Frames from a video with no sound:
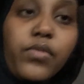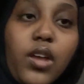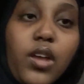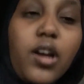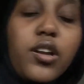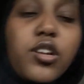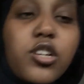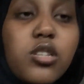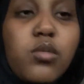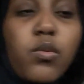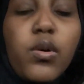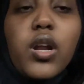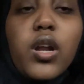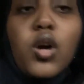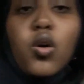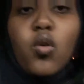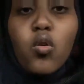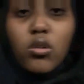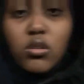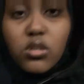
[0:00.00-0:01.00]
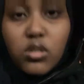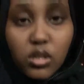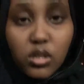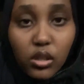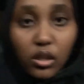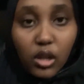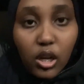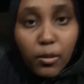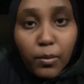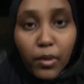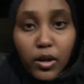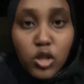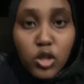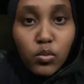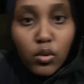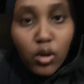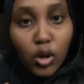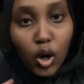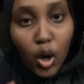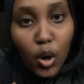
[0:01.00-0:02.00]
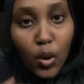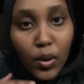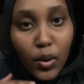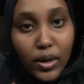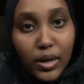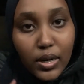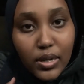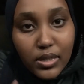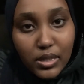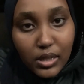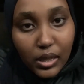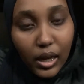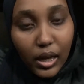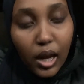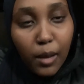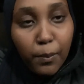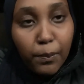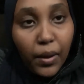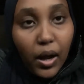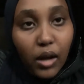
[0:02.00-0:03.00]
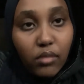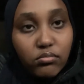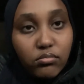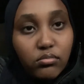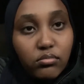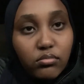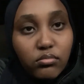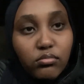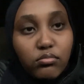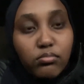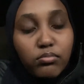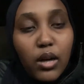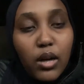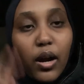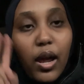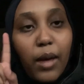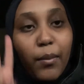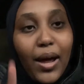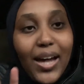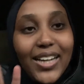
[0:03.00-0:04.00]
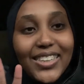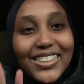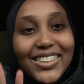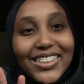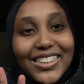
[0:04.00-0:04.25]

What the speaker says: just wanna go to sleep. I just wanna go to sleep. But okay, bye.